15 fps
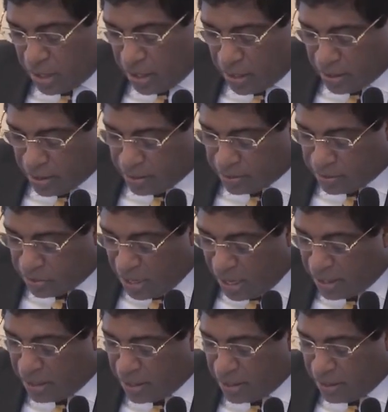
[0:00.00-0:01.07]
uh, the
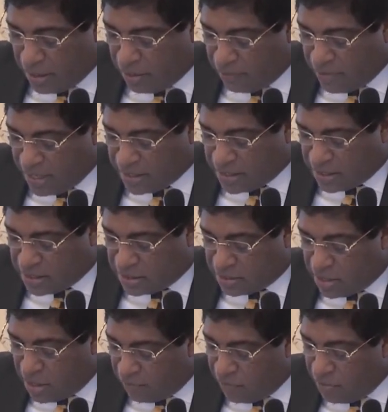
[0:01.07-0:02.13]
younger
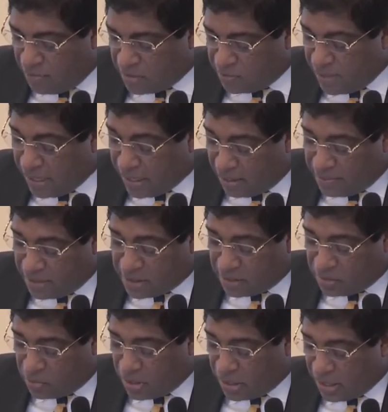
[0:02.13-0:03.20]
innovators, we must be
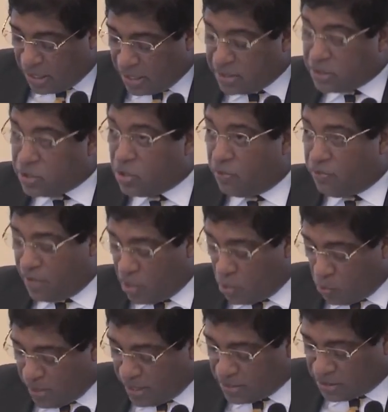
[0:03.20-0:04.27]
committed to the culture of
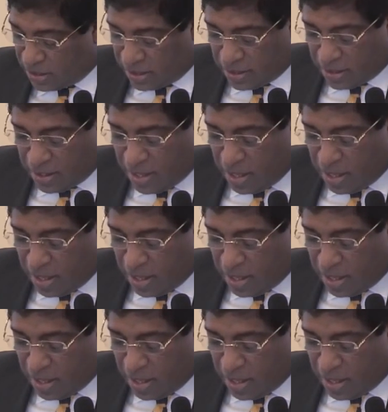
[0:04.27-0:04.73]
innovation.